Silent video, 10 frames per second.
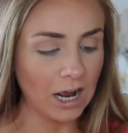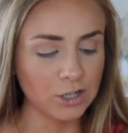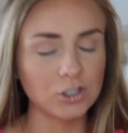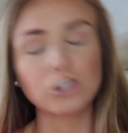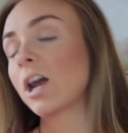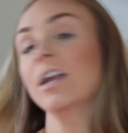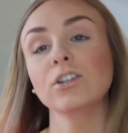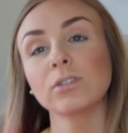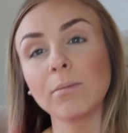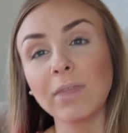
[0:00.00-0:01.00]
I just try and
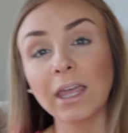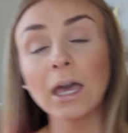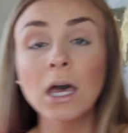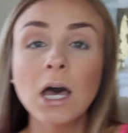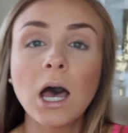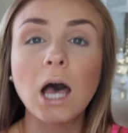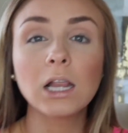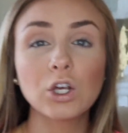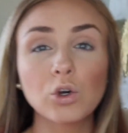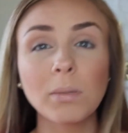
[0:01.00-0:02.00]
do something a
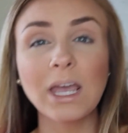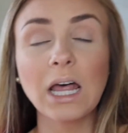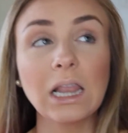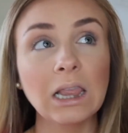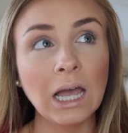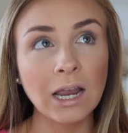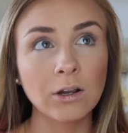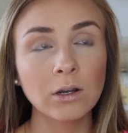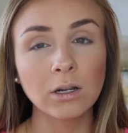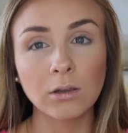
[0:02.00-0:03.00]
little bit
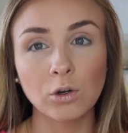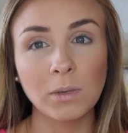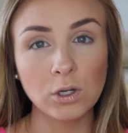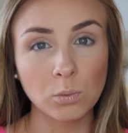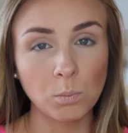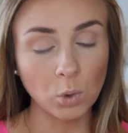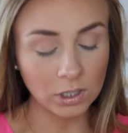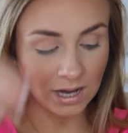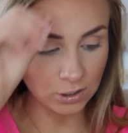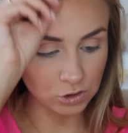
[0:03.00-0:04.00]
lighter and a little bit more
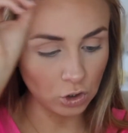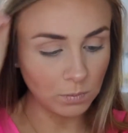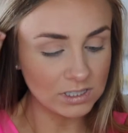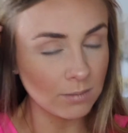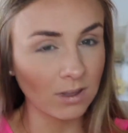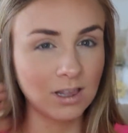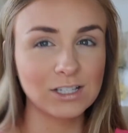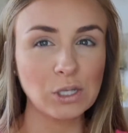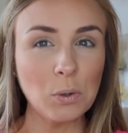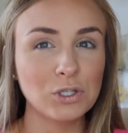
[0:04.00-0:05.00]
natural, but something
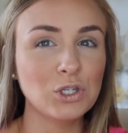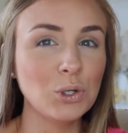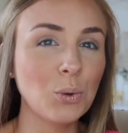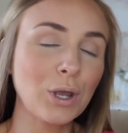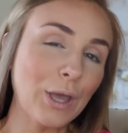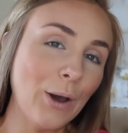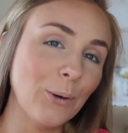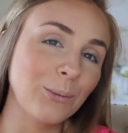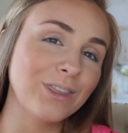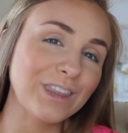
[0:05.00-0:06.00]
that's going to
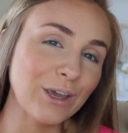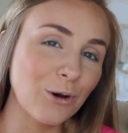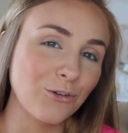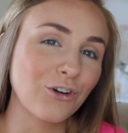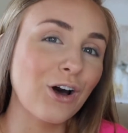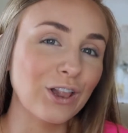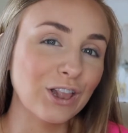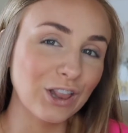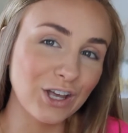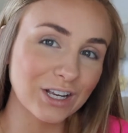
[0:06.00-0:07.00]
go with the overall
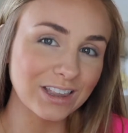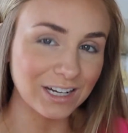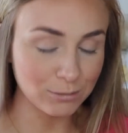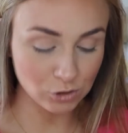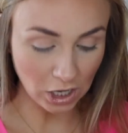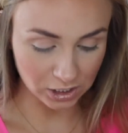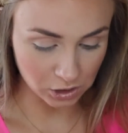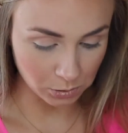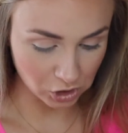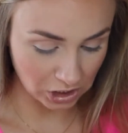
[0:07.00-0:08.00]
look that I'm trying
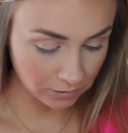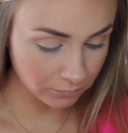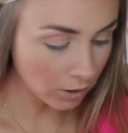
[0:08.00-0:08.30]
to achieve.